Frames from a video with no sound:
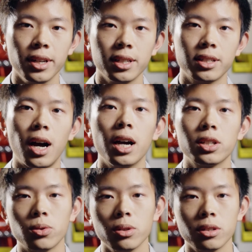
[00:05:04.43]
faced as high
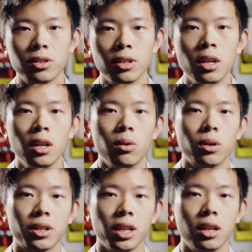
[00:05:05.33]
schoolers
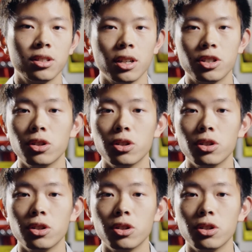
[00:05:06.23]
working on such